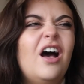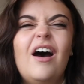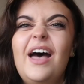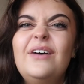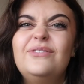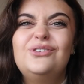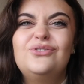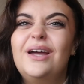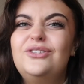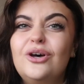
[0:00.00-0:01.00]
I haven't
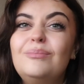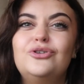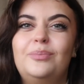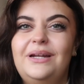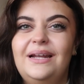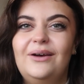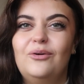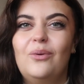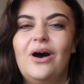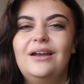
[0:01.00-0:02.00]
tried Topshop in a
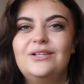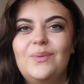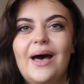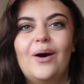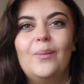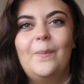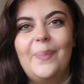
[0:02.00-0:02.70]
little while as well.